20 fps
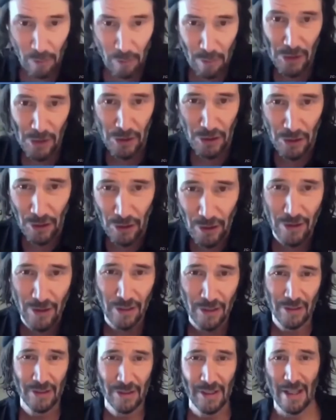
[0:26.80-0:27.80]
called
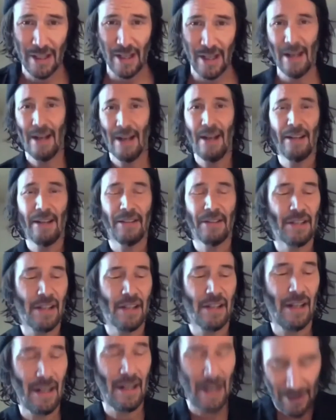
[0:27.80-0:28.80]
Berserker, and
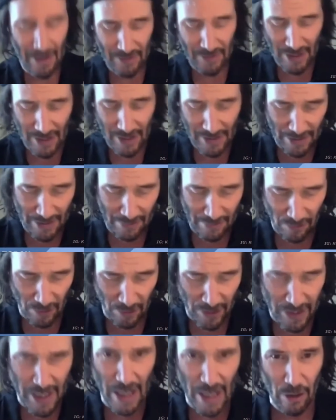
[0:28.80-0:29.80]
I had the idea
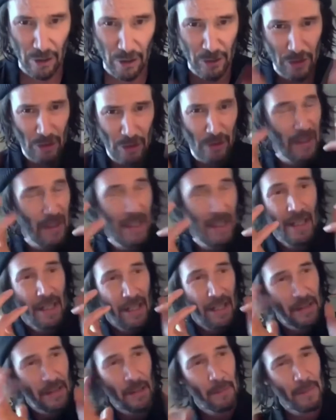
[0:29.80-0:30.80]
for a character
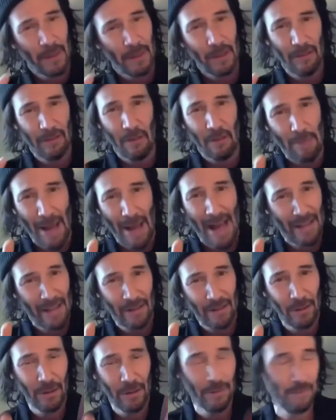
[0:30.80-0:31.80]
in the middle of a
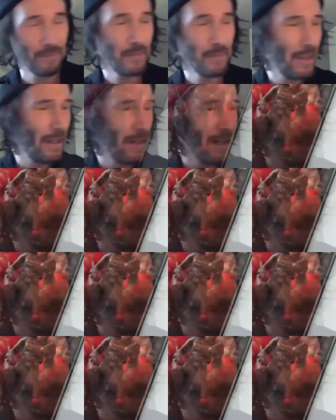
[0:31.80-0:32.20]
battle,